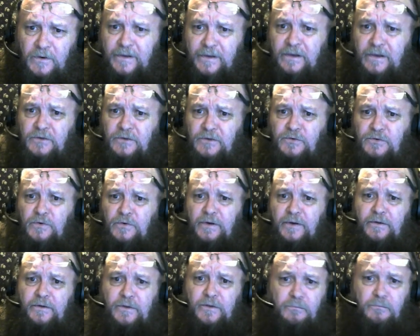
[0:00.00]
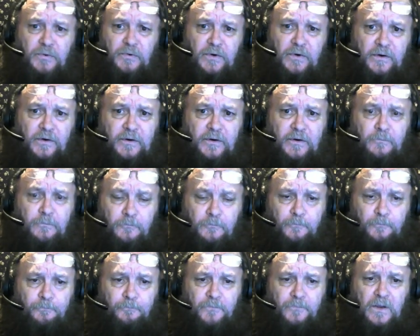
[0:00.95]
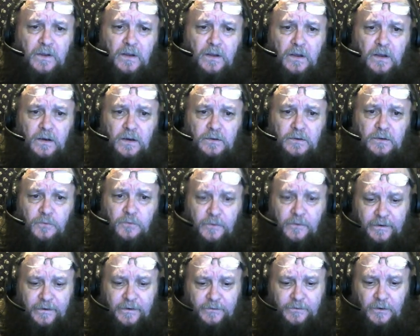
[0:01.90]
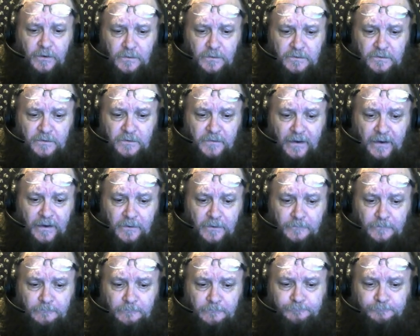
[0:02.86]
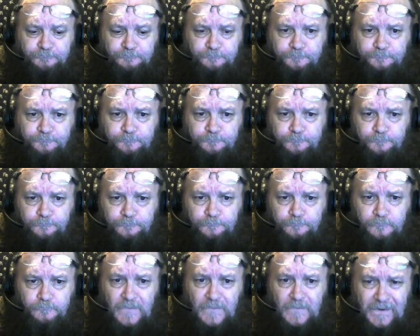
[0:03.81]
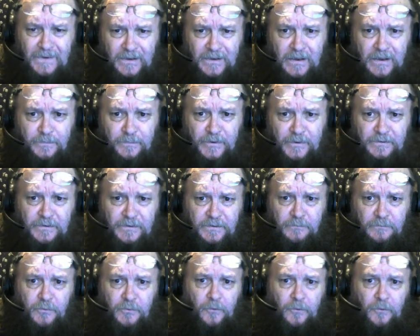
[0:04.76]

enjoyed in the book is where it talked about keep it simple.